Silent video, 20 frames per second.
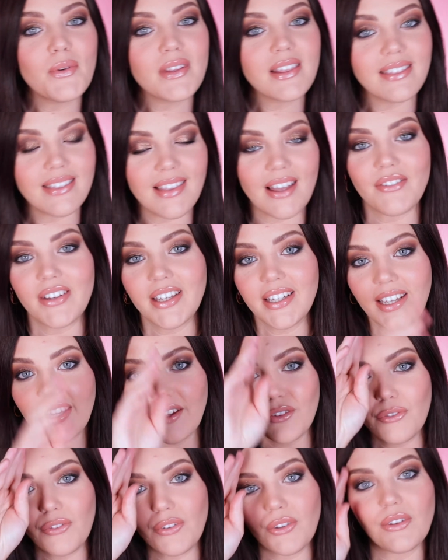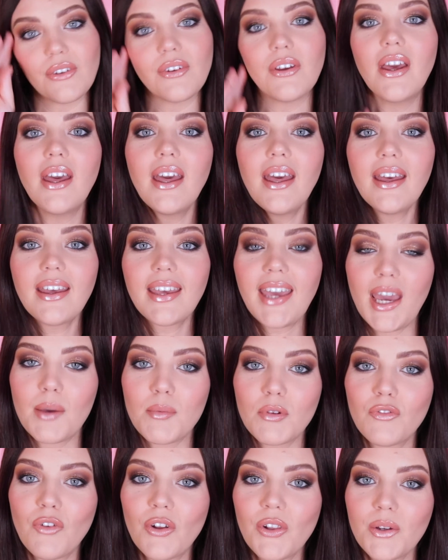would love it if you came
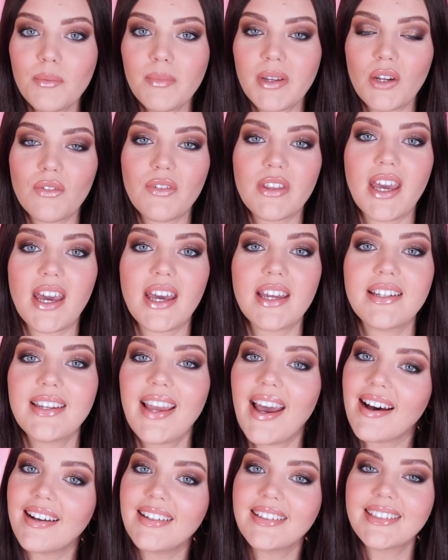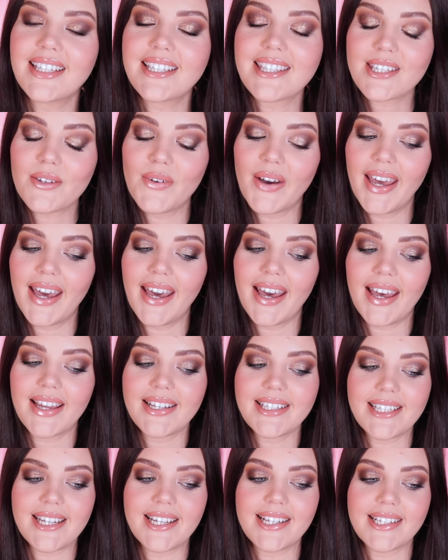and followed me over there. Now, let's go
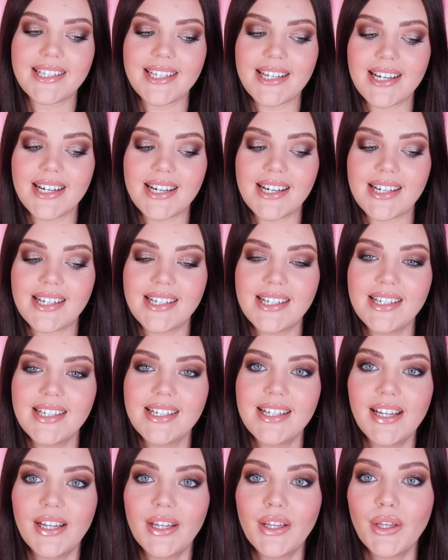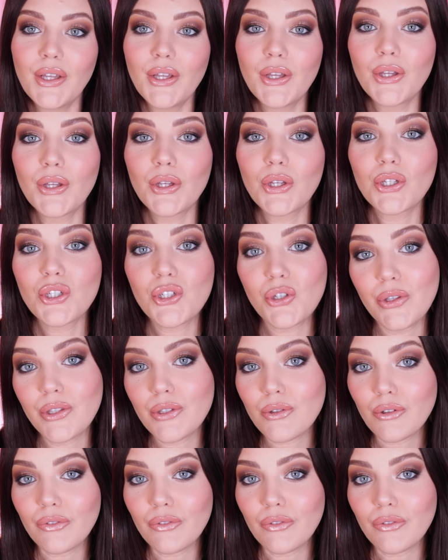ahead and do this